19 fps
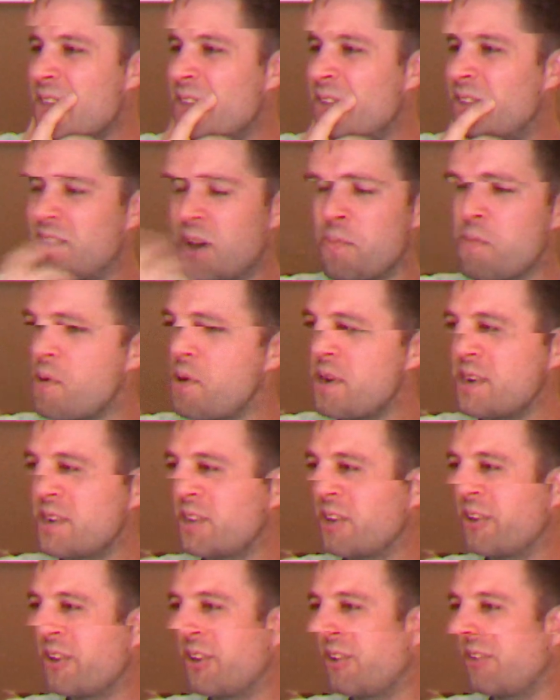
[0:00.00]
Someone
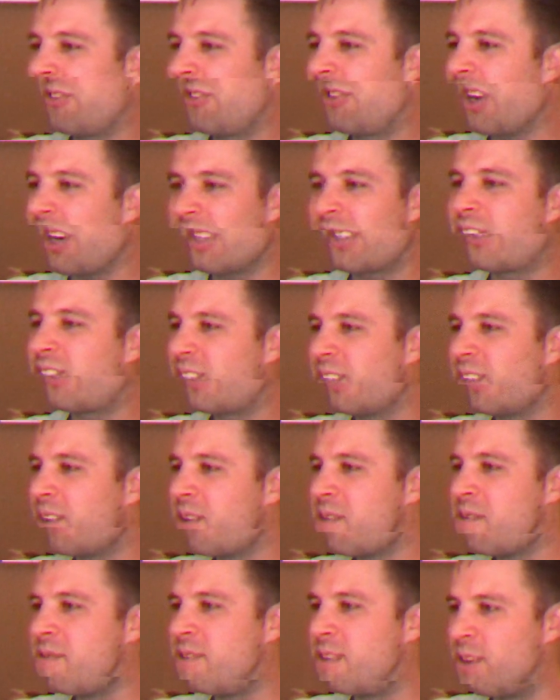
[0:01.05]
just
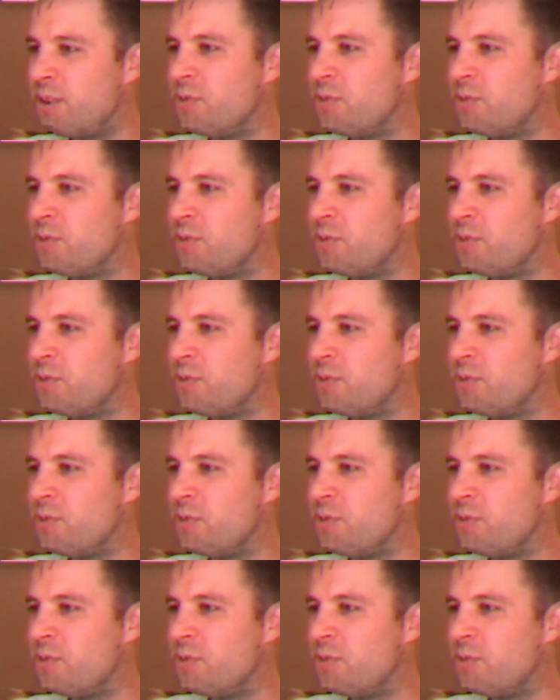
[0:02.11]
did